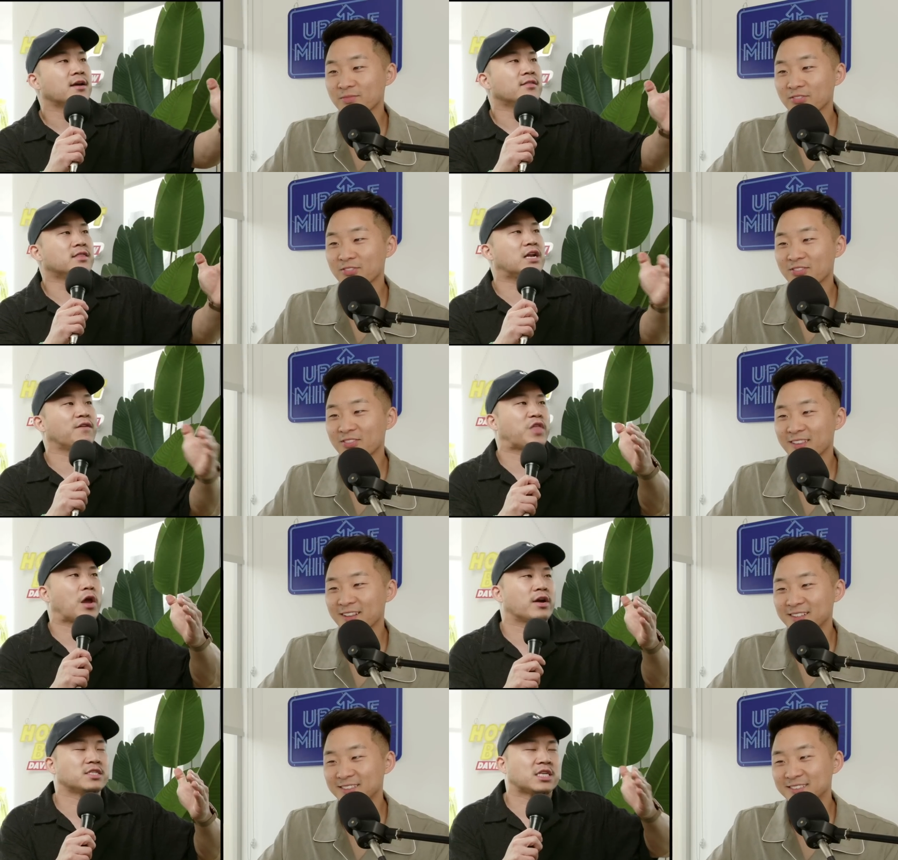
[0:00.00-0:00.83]
Speaker 1: that if there
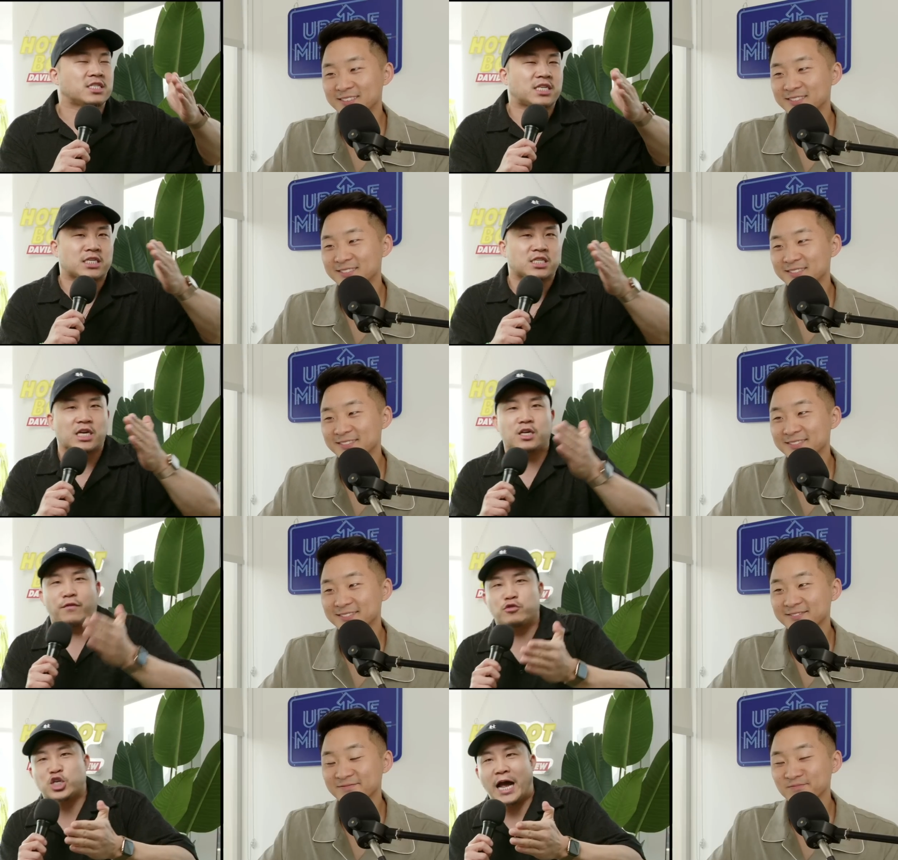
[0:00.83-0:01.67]
is a successful
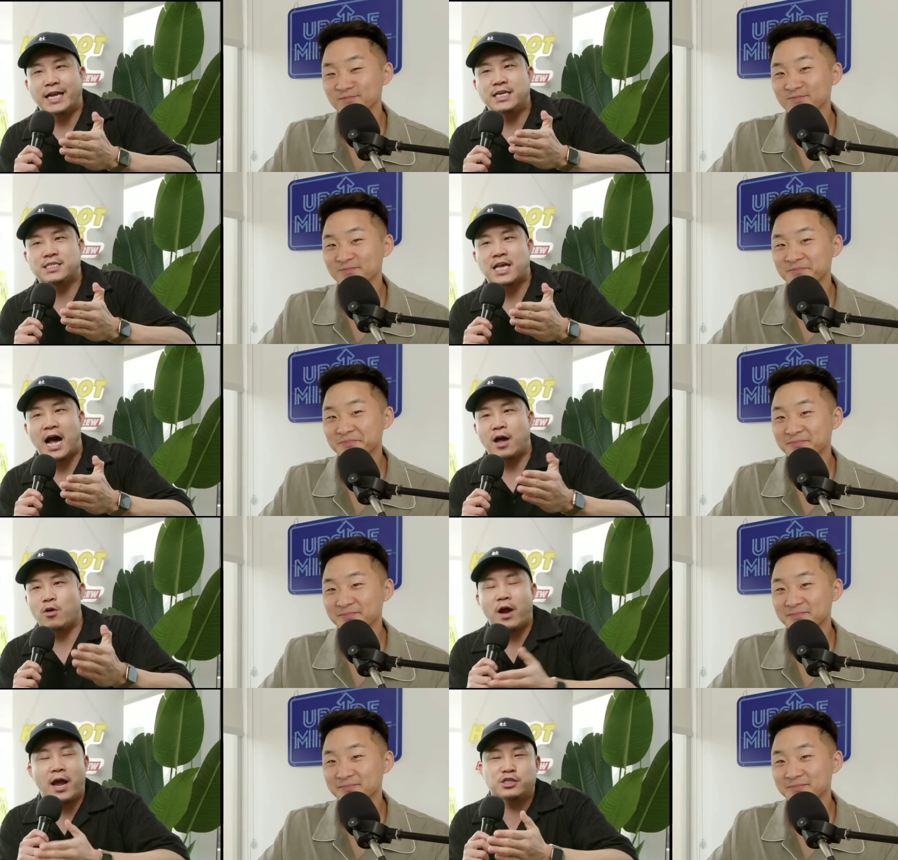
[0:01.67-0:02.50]
Chinese guy or
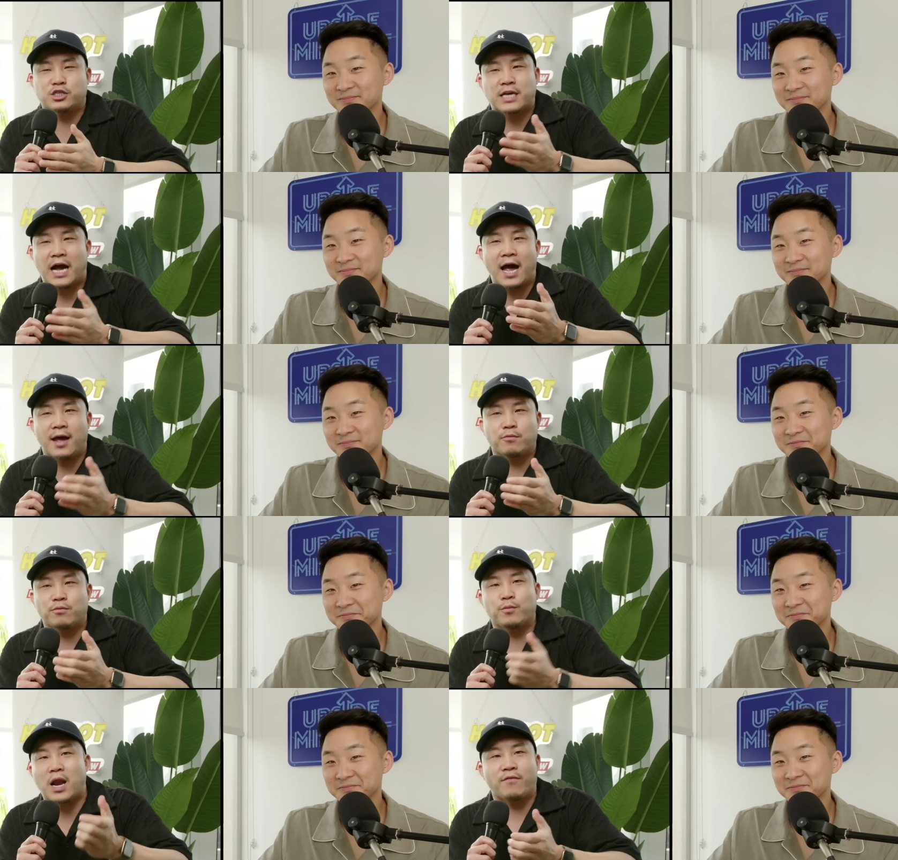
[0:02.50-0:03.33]
Asian guy,
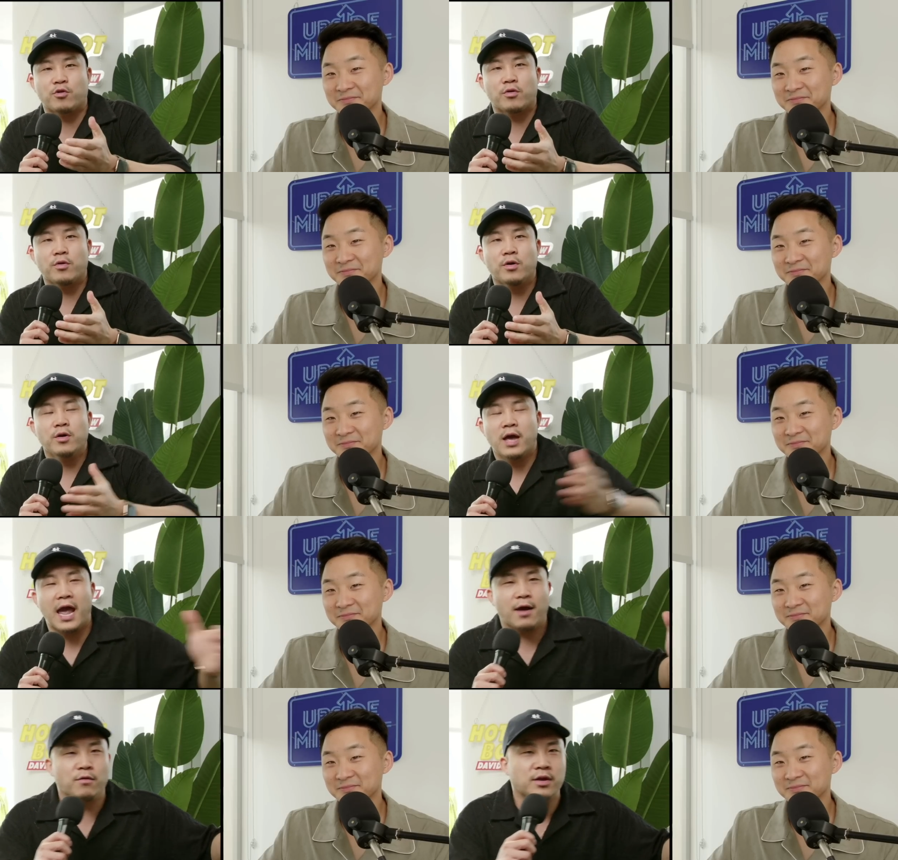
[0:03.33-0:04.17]
whatever,
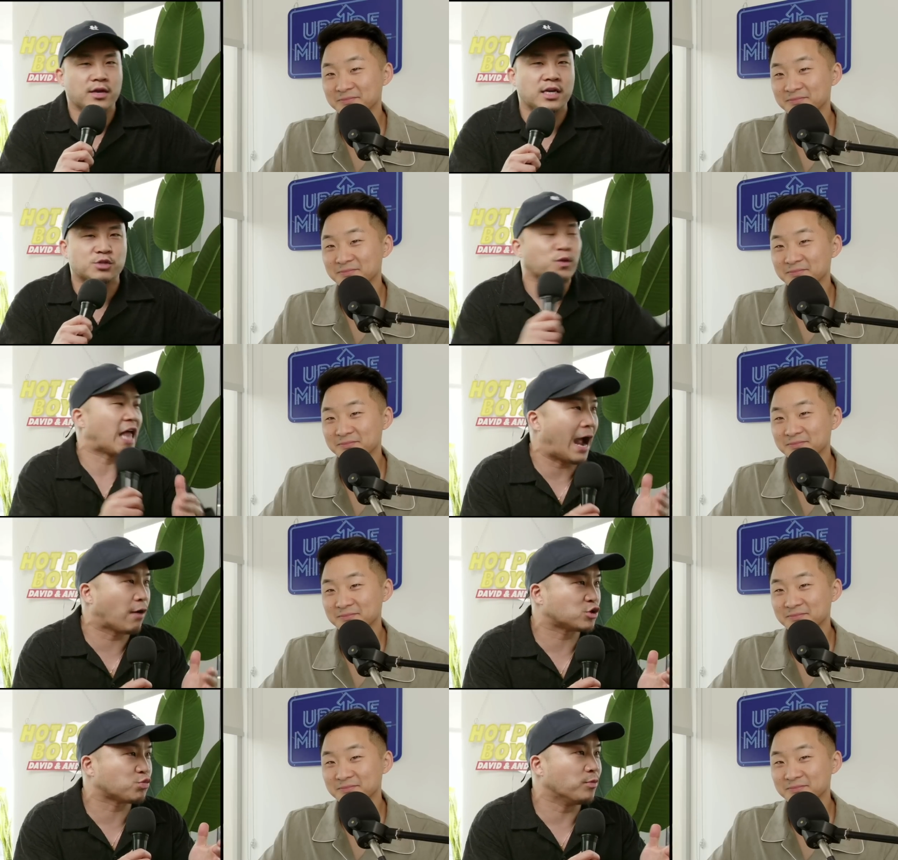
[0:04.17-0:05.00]
he's with an Irish
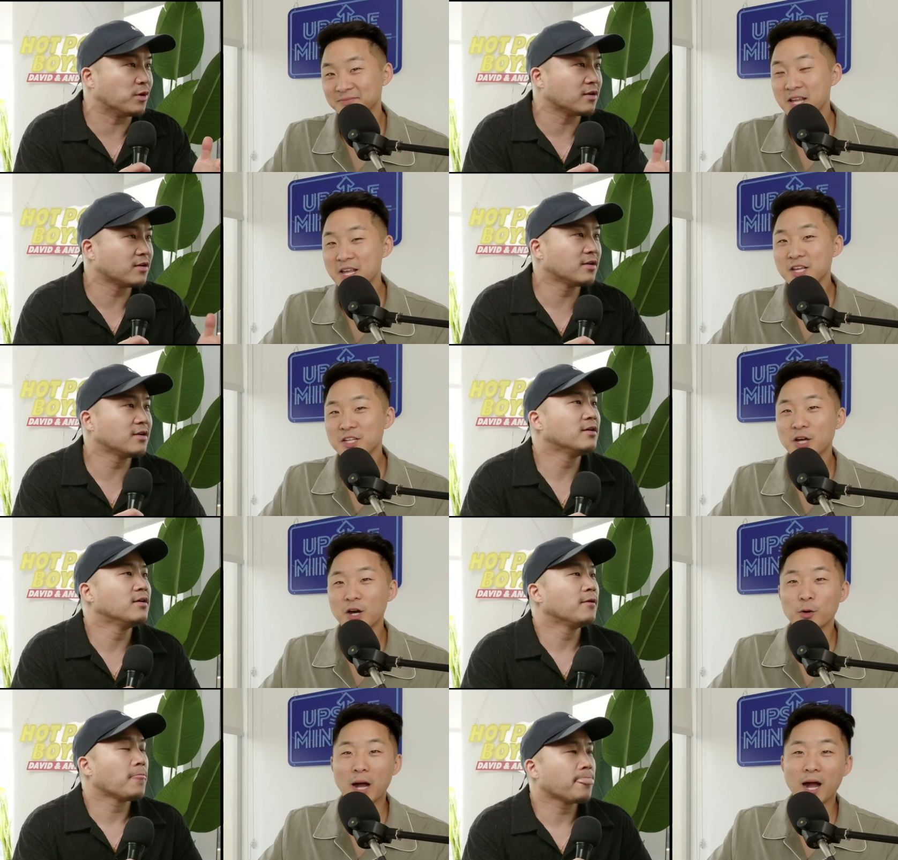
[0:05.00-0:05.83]
woman.
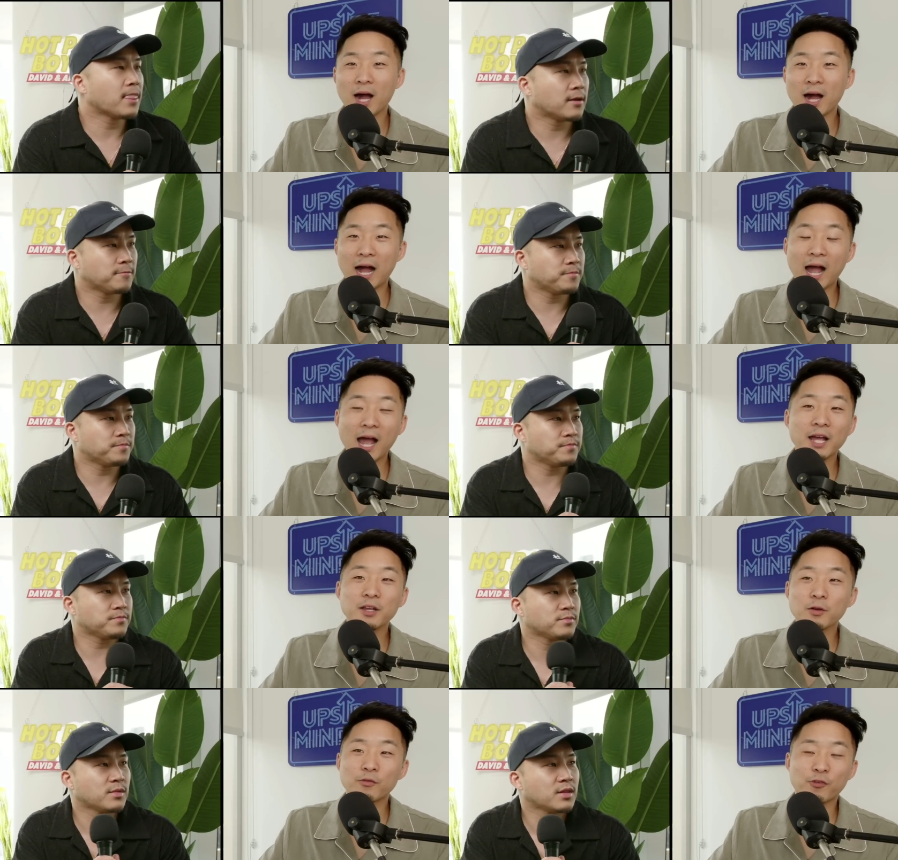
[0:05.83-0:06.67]
Speaker 2: Yo, uh, I
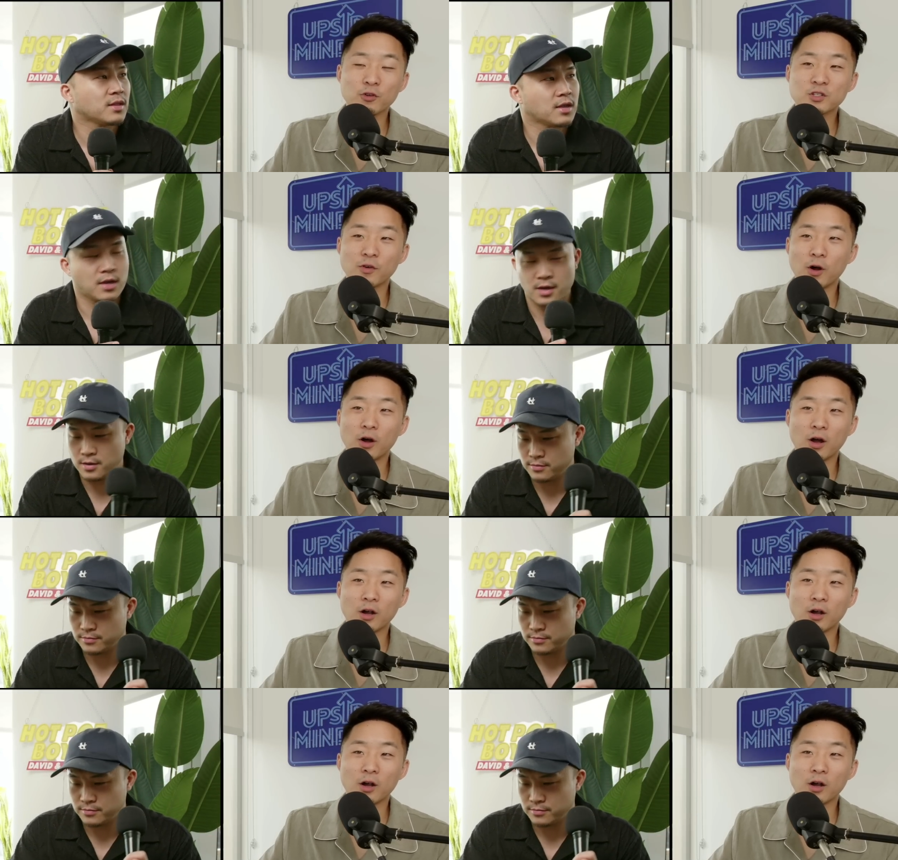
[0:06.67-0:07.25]
first of all, our